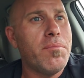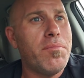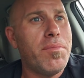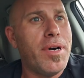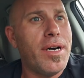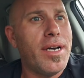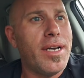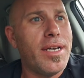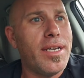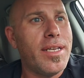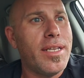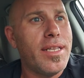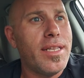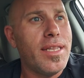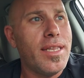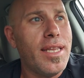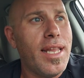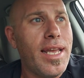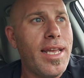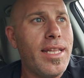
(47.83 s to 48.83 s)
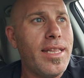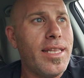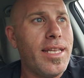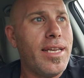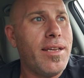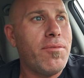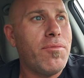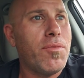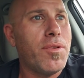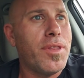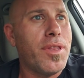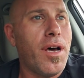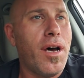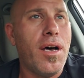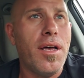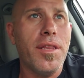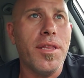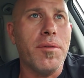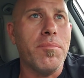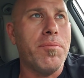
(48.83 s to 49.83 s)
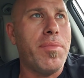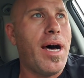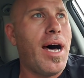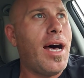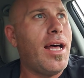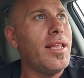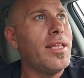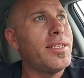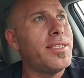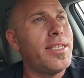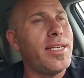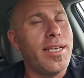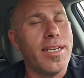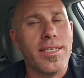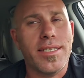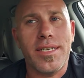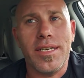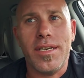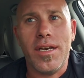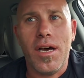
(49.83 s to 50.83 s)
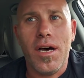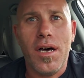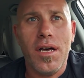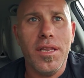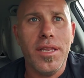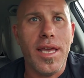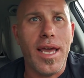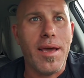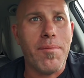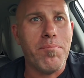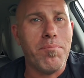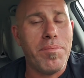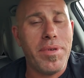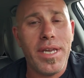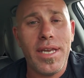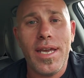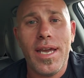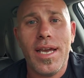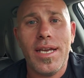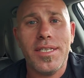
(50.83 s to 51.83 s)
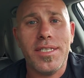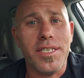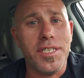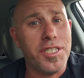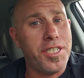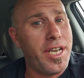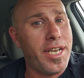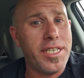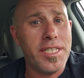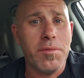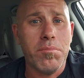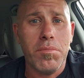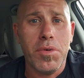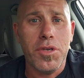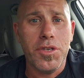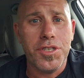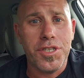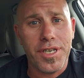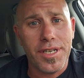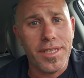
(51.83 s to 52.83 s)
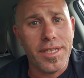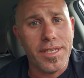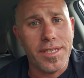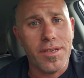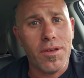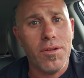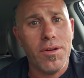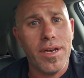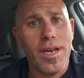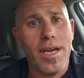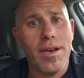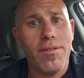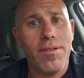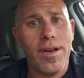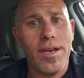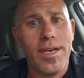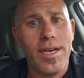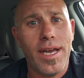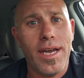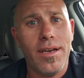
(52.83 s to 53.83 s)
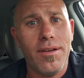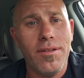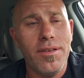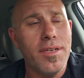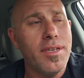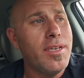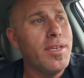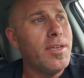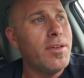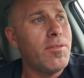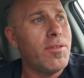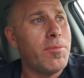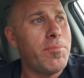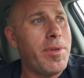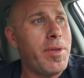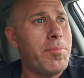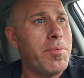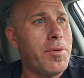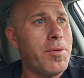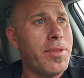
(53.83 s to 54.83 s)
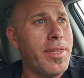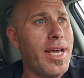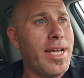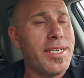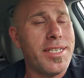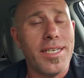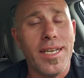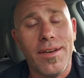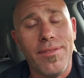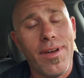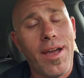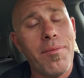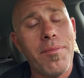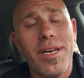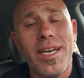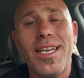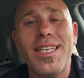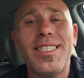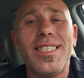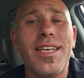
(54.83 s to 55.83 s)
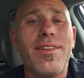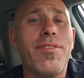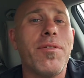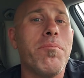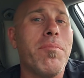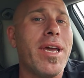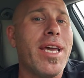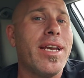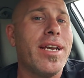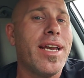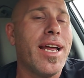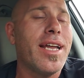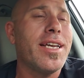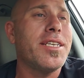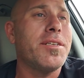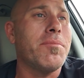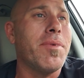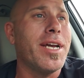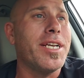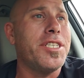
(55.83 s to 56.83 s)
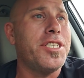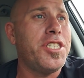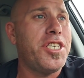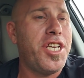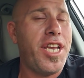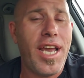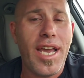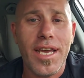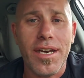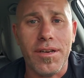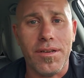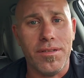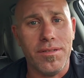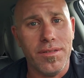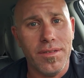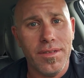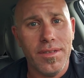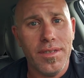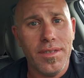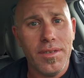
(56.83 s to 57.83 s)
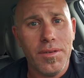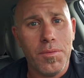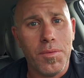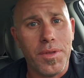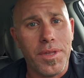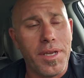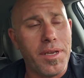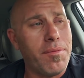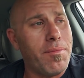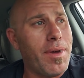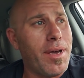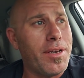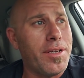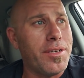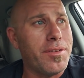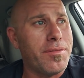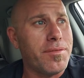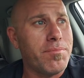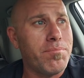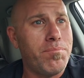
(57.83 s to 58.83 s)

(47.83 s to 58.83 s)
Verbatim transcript: But lately, with all the politics and all that B S and chasing bullshit that's going on right now with people with that stuff, I mean, it's even made it onto my channel with the amount of